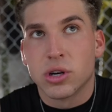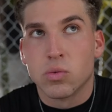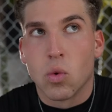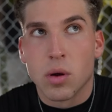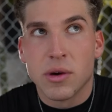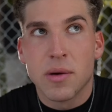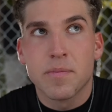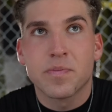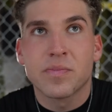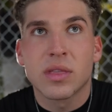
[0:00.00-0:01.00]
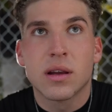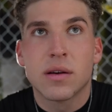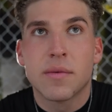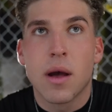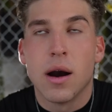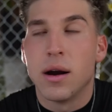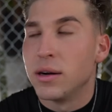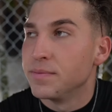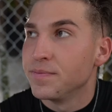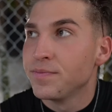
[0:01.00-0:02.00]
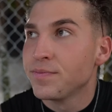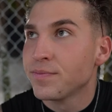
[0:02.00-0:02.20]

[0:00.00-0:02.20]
a good warm up um,